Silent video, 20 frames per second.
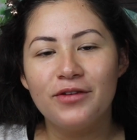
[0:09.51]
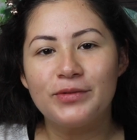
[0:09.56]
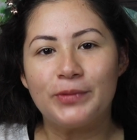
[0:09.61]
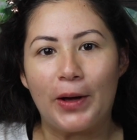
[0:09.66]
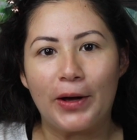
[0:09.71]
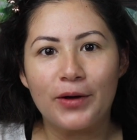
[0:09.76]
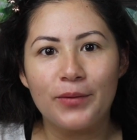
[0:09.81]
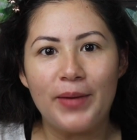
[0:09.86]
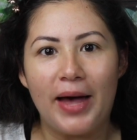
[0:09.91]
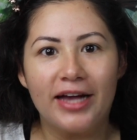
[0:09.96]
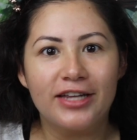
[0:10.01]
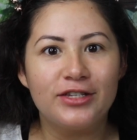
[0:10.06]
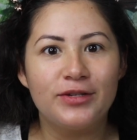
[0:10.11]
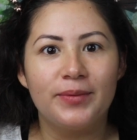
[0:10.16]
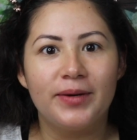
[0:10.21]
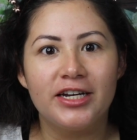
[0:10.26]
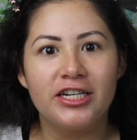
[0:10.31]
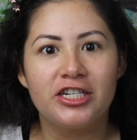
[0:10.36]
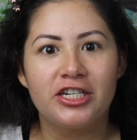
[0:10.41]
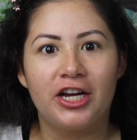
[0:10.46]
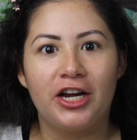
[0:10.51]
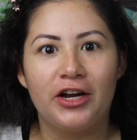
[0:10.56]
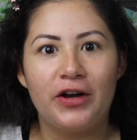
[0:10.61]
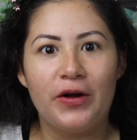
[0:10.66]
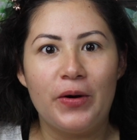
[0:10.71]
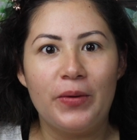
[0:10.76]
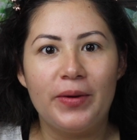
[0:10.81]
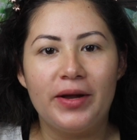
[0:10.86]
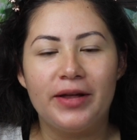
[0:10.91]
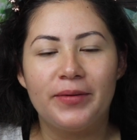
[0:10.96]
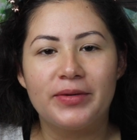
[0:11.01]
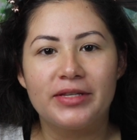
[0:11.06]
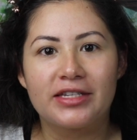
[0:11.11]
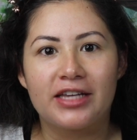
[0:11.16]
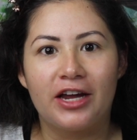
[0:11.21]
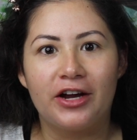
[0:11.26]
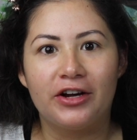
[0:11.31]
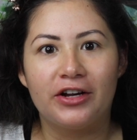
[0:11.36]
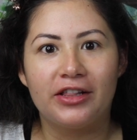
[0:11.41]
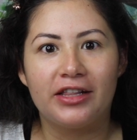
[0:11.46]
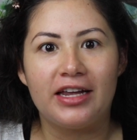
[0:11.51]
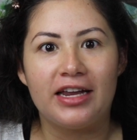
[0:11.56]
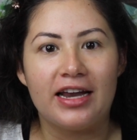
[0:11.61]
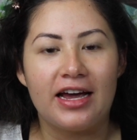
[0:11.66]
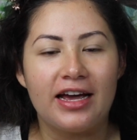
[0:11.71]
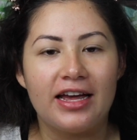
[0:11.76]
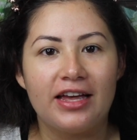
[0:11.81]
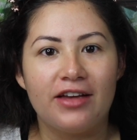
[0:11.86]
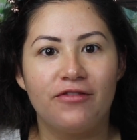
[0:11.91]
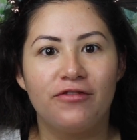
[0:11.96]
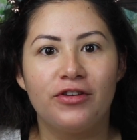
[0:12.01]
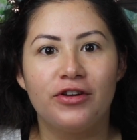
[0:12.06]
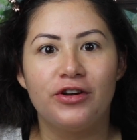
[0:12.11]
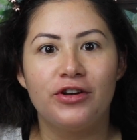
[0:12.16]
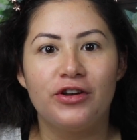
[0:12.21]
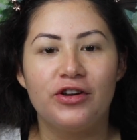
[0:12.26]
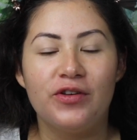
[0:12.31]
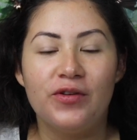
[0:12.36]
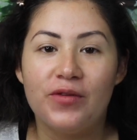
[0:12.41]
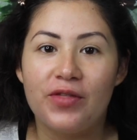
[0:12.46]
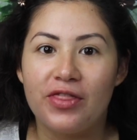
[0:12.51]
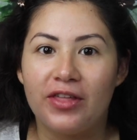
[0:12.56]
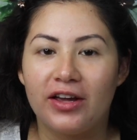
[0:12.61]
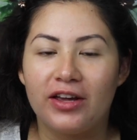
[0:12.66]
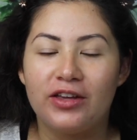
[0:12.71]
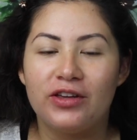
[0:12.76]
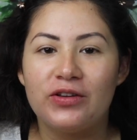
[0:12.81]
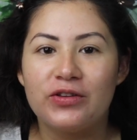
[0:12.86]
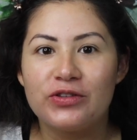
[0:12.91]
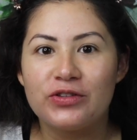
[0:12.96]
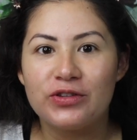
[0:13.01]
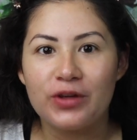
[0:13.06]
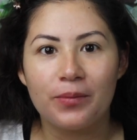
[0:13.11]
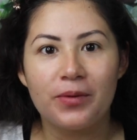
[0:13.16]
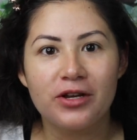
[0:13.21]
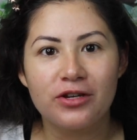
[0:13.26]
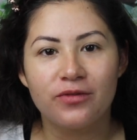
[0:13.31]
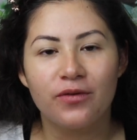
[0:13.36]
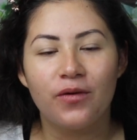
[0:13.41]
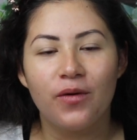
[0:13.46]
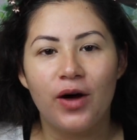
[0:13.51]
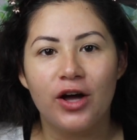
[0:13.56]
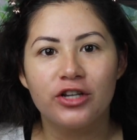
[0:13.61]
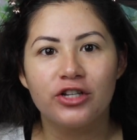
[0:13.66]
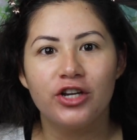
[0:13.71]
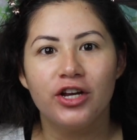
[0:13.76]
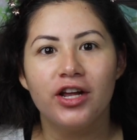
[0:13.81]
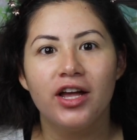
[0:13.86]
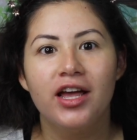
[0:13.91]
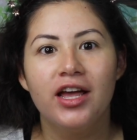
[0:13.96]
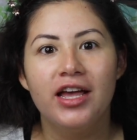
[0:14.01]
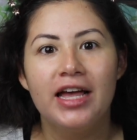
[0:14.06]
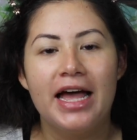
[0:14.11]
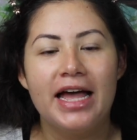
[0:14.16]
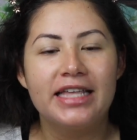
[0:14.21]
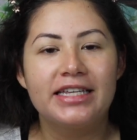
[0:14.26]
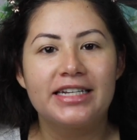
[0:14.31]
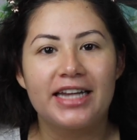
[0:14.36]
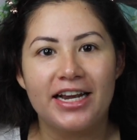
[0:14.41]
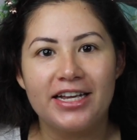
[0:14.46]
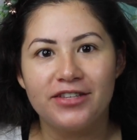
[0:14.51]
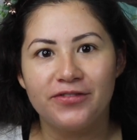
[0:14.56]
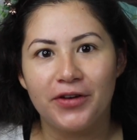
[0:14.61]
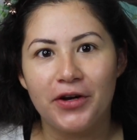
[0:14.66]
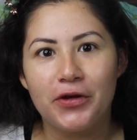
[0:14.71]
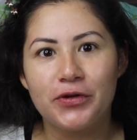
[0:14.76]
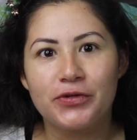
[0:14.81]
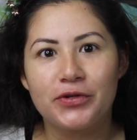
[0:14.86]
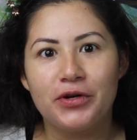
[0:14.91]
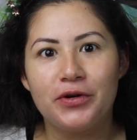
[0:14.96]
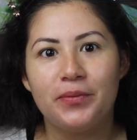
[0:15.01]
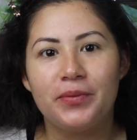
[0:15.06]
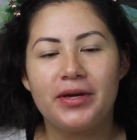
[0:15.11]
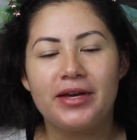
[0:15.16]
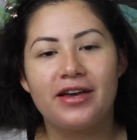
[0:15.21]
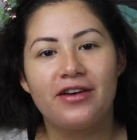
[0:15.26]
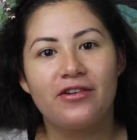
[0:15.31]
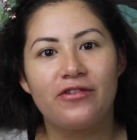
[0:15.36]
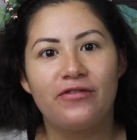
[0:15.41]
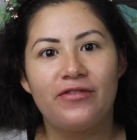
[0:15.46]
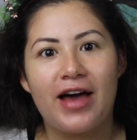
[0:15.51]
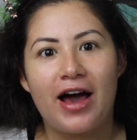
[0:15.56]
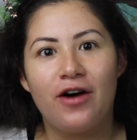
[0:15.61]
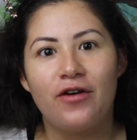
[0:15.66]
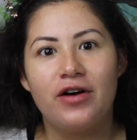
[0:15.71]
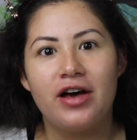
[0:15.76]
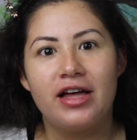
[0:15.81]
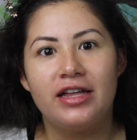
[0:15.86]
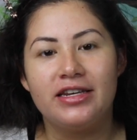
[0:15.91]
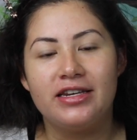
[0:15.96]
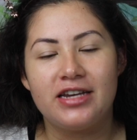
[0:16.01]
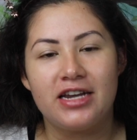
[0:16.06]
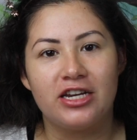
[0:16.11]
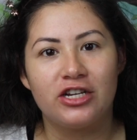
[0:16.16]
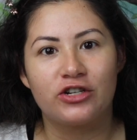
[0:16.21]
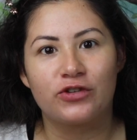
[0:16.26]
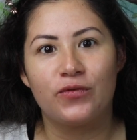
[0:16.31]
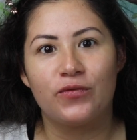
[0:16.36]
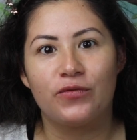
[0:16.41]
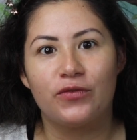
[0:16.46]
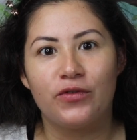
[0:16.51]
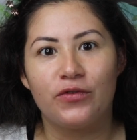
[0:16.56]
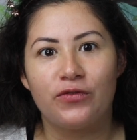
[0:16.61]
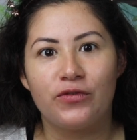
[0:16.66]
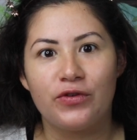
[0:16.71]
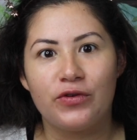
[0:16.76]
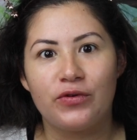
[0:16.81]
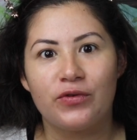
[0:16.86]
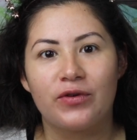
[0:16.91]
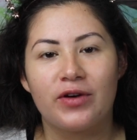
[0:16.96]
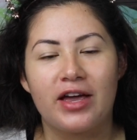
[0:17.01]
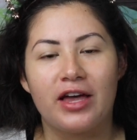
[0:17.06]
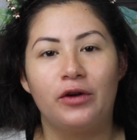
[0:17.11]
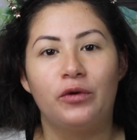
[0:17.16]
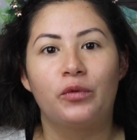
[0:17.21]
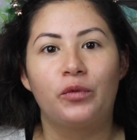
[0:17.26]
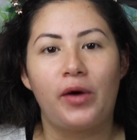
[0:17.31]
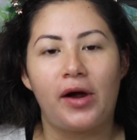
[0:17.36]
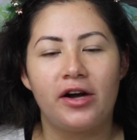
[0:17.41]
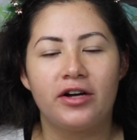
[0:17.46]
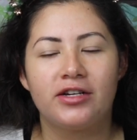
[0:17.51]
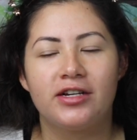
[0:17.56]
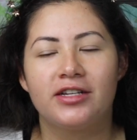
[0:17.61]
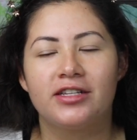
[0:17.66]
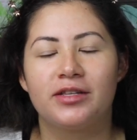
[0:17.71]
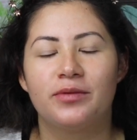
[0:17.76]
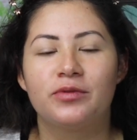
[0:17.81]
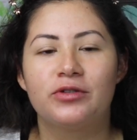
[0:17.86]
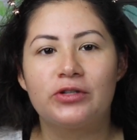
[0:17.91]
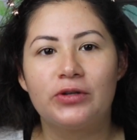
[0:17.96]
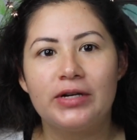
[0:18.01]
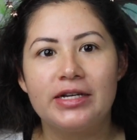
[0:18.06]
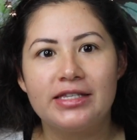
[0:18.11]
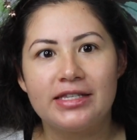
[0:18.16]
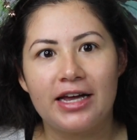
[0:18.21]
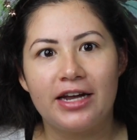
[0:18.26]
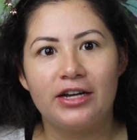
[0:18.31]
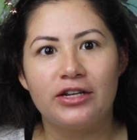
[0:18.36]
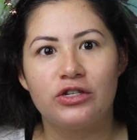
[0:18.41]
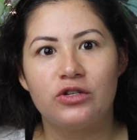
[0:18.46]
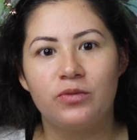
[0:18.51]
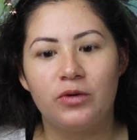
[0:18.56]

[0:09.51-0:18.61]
loves, welcome back to my channel. My name is Carolina. If you're new, thank you so much for watching. Today's video is going to be a foundation review and wear test. I'm so excited